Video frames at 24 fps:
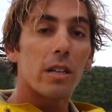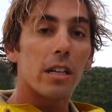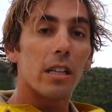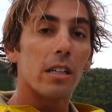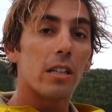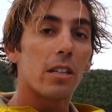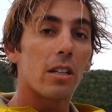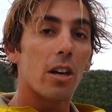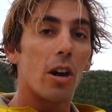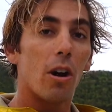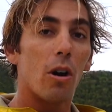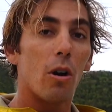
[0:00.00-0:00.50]

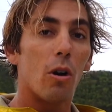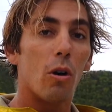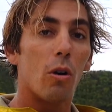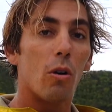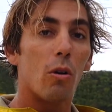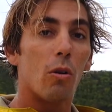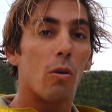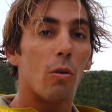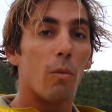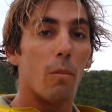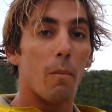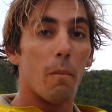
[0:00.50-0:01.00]
could
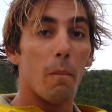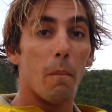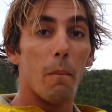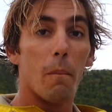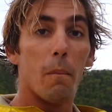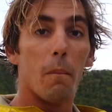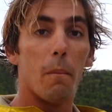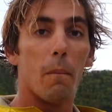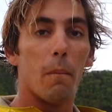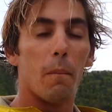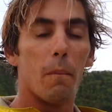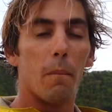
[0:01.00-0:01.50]
go
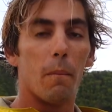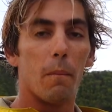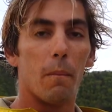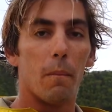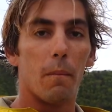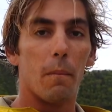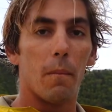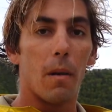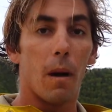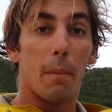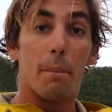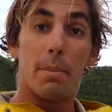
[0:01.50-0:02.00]

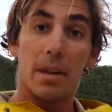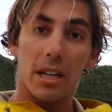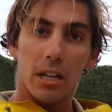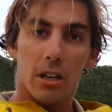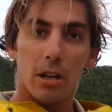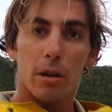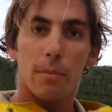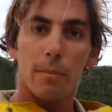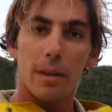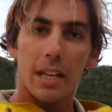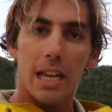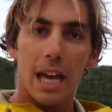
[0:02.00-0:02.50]
a
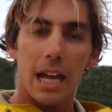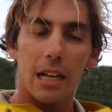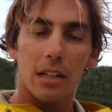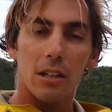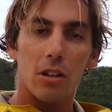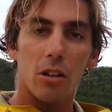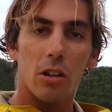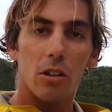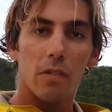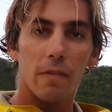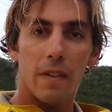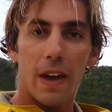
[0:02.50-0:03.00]
bigger
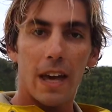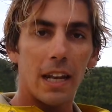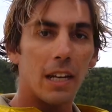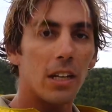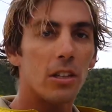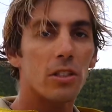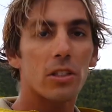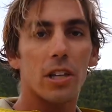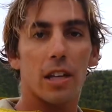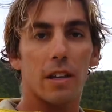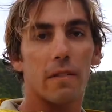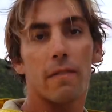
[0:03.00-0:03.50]
mechanical
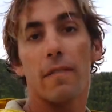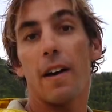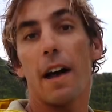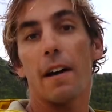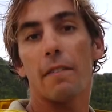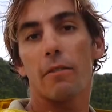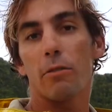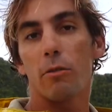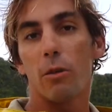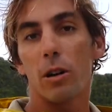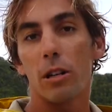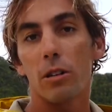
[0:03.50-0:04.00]
advantage, like a
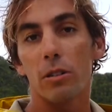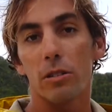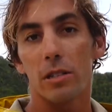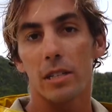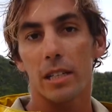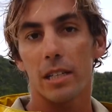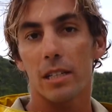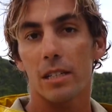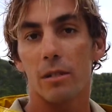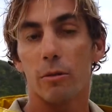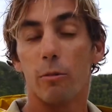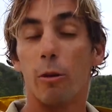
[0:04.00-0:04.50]
5-to-1 or
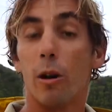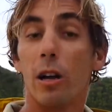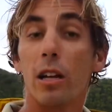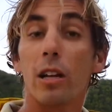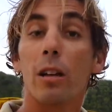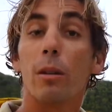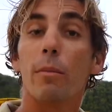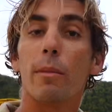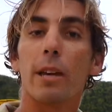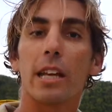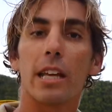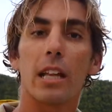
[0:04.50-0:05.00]
6-to-1.
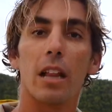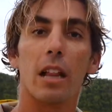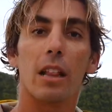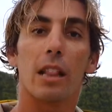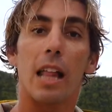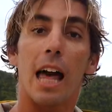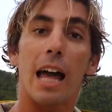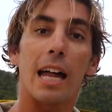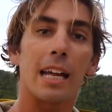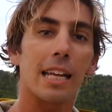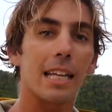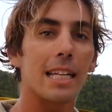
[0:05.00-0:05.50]
It'll make it a
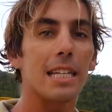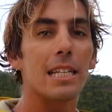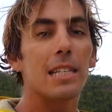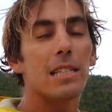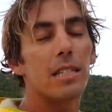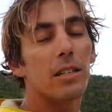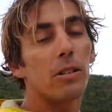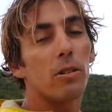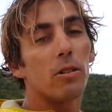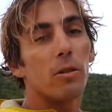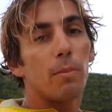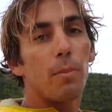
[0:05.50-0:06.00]
lot
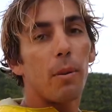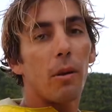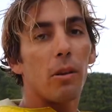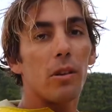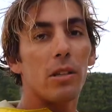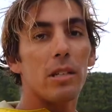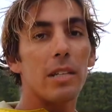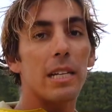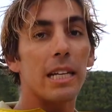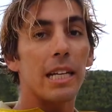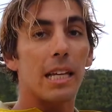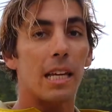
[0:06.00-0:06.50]
easier to pull
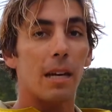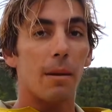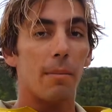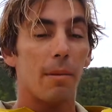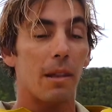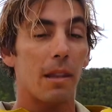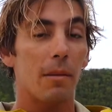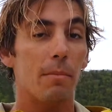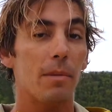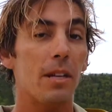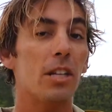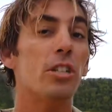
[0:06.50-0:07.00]
the dinghy up
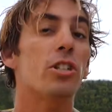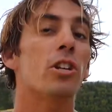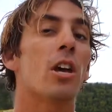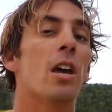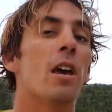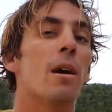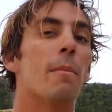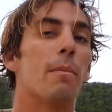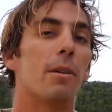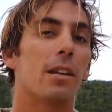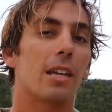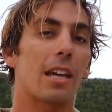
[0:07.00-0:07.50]
on the beach,
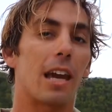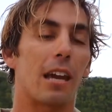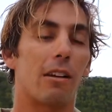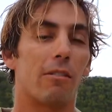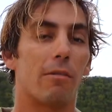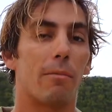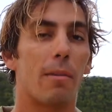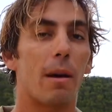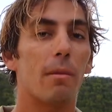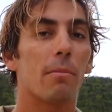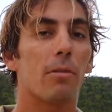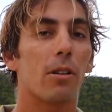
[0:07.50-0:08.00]
but you got to
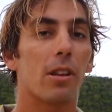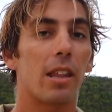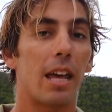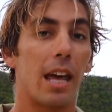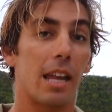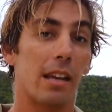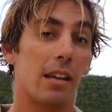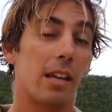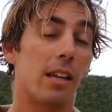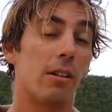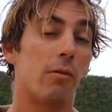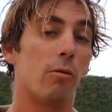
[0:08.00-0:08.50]
remember
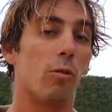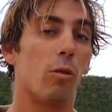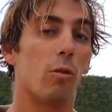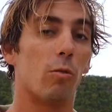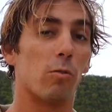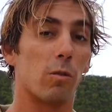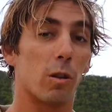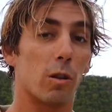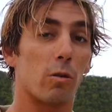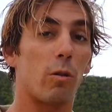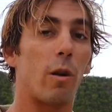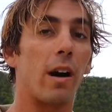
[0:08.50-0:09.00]
that it will
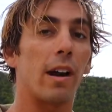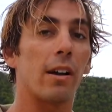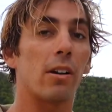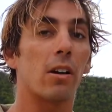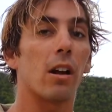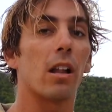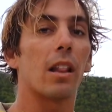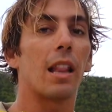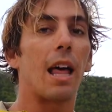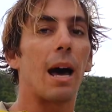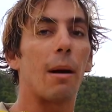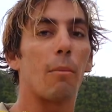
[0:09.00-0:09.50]
require
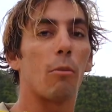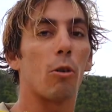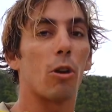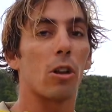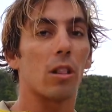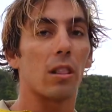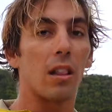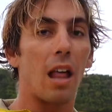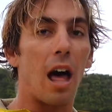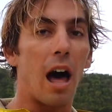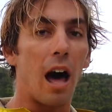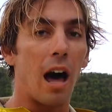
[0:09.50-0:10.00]
a lot more
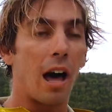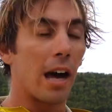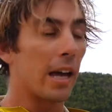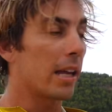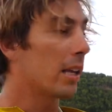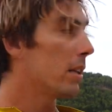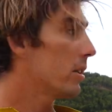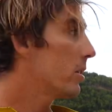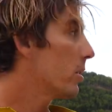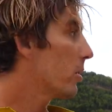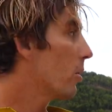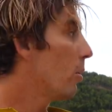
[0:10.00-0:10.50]

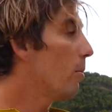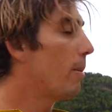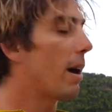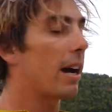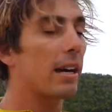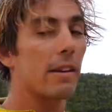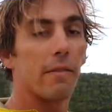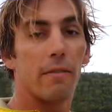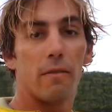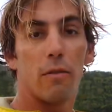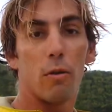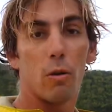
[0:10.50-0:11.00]
line to go
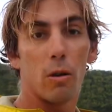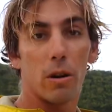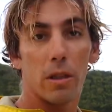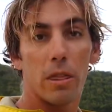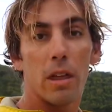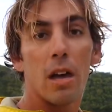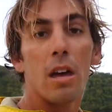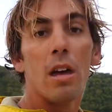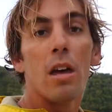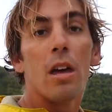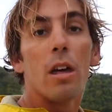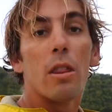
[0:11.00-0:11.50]
back and forth
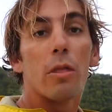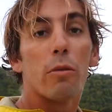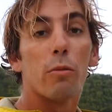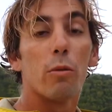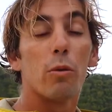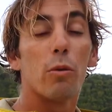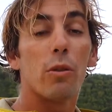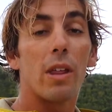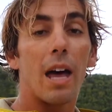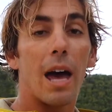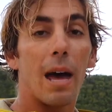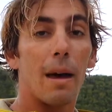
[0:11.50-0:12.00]

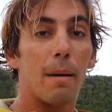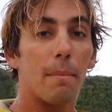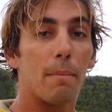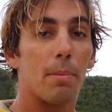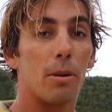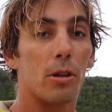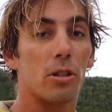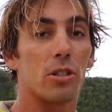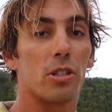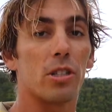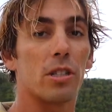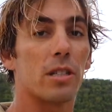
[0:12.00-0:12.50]
through that
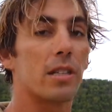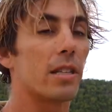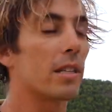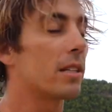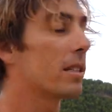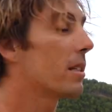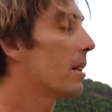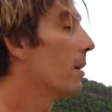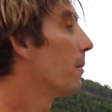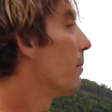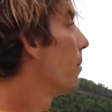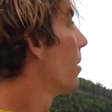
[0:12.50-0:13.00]
purchase
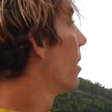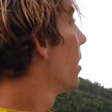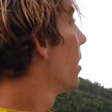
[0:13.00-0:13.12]
system.